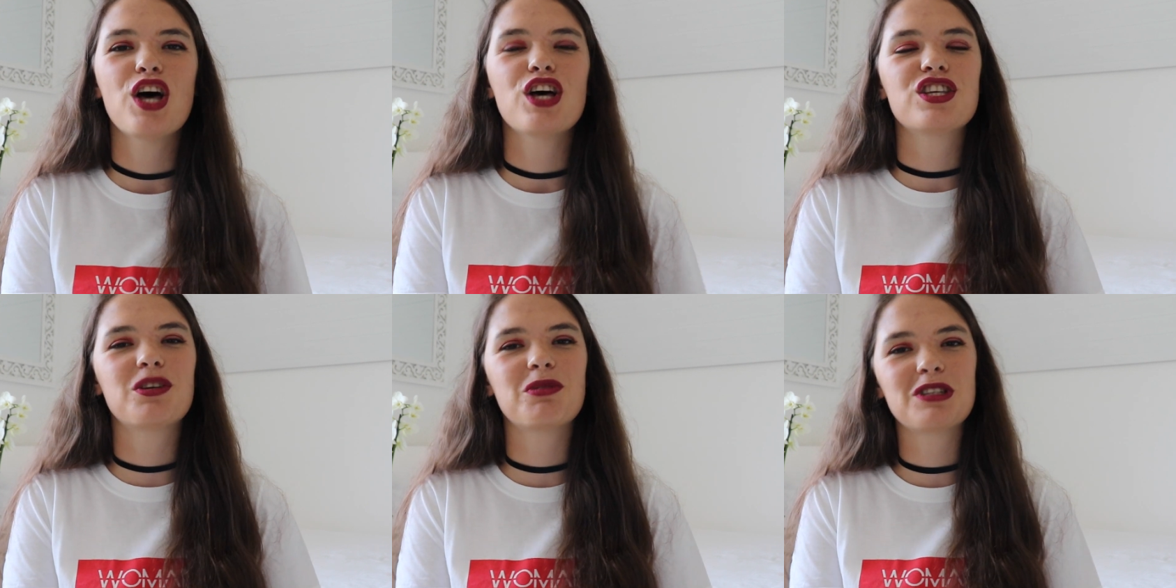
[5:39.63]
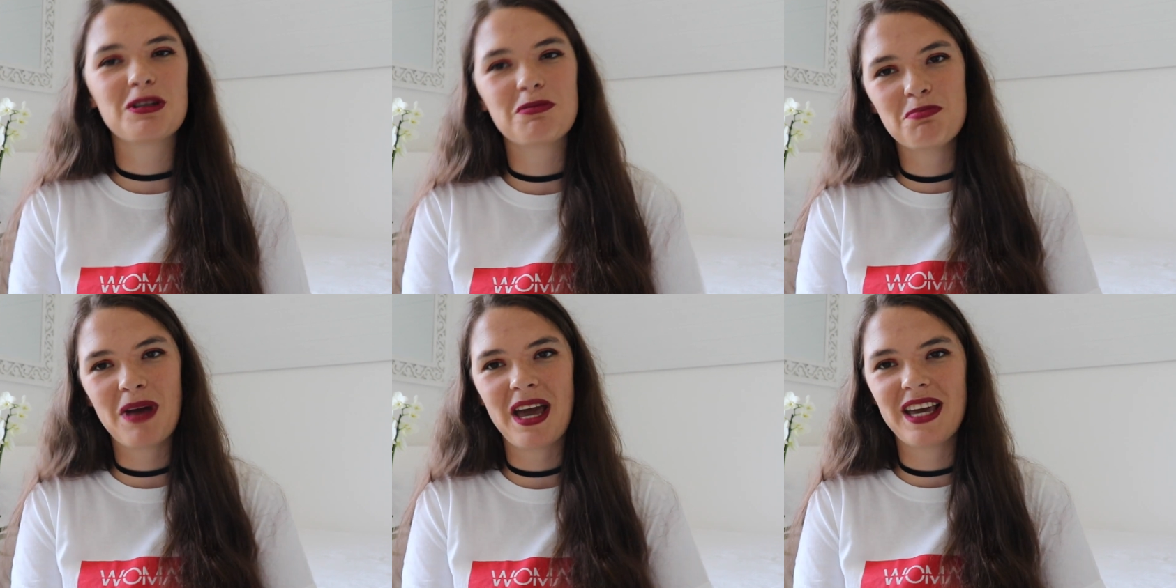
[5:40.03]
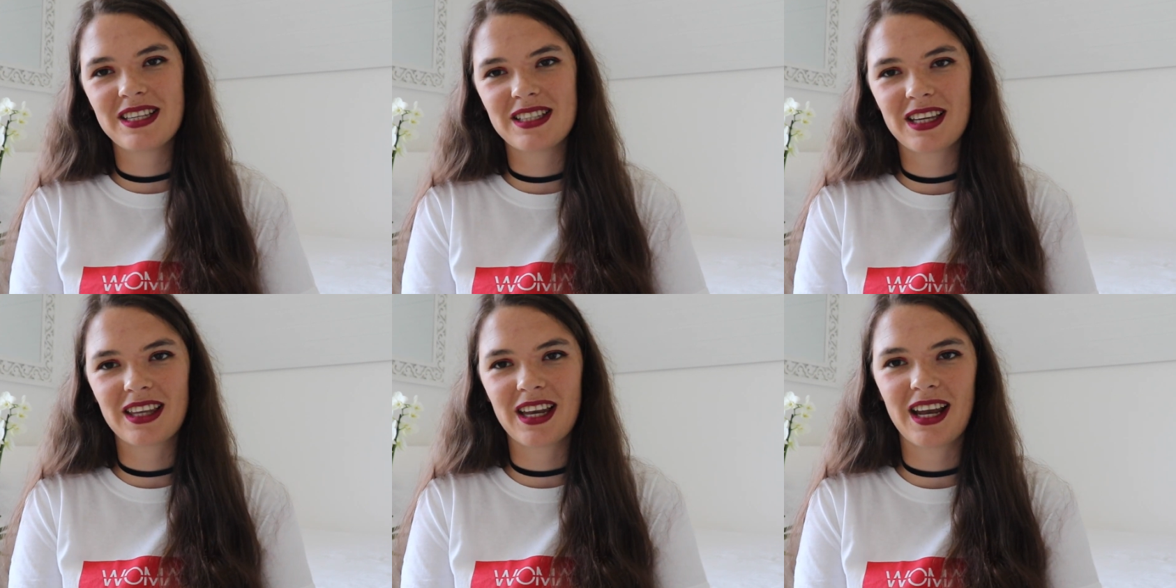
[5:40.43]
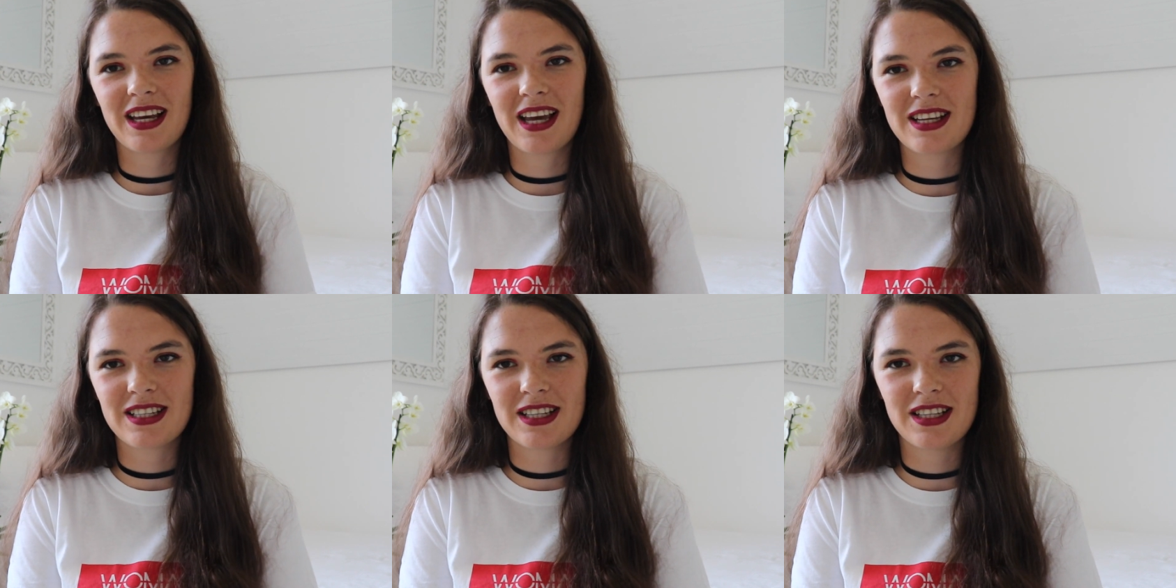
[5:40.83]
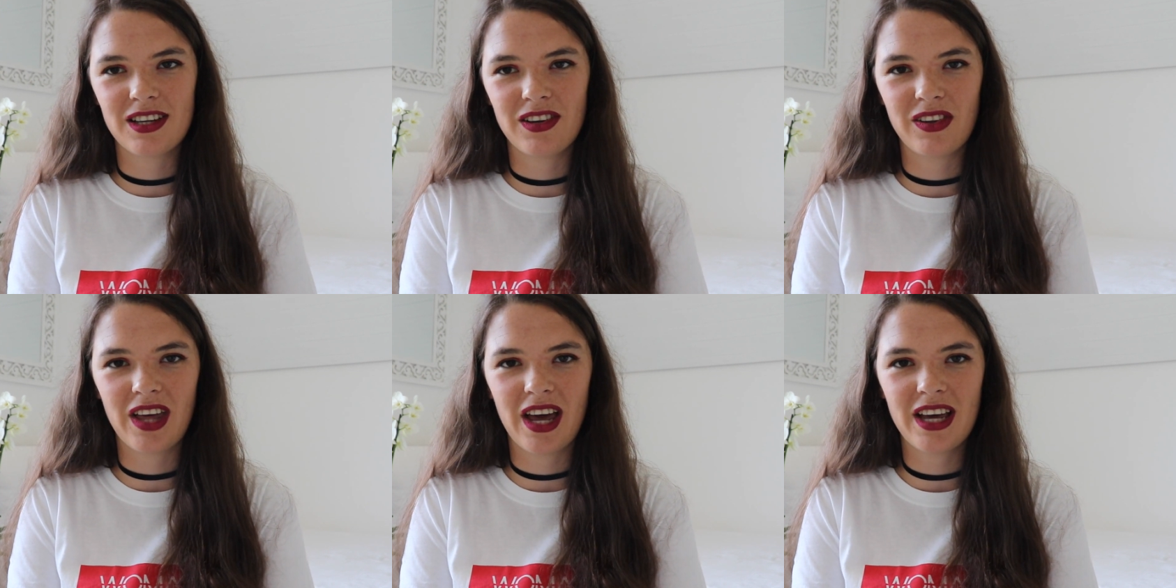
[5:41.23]
so it's amazing that I get to
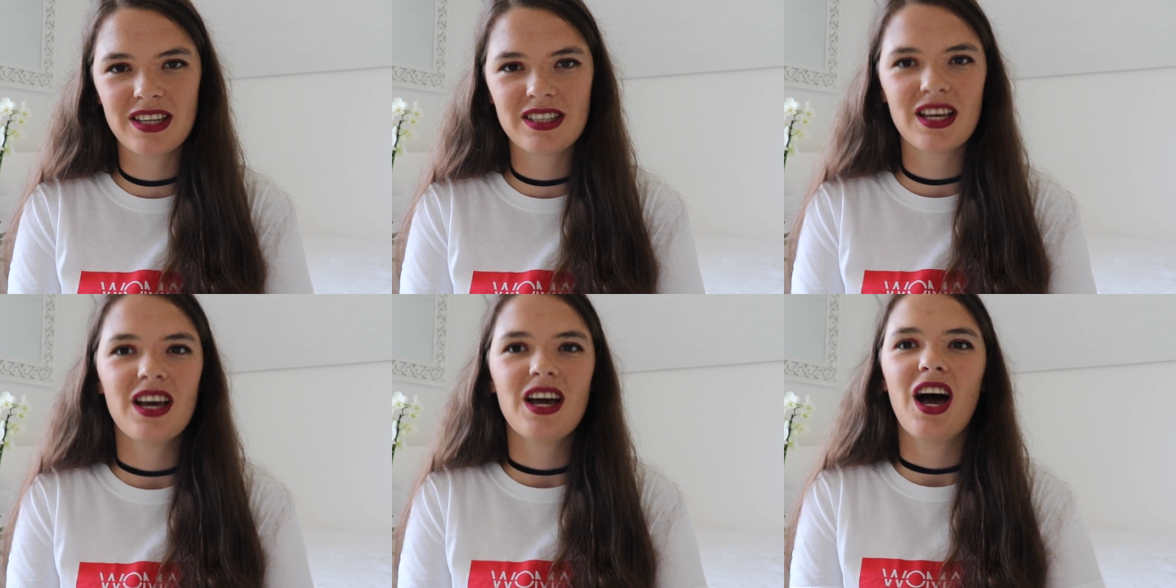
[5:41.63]
do this.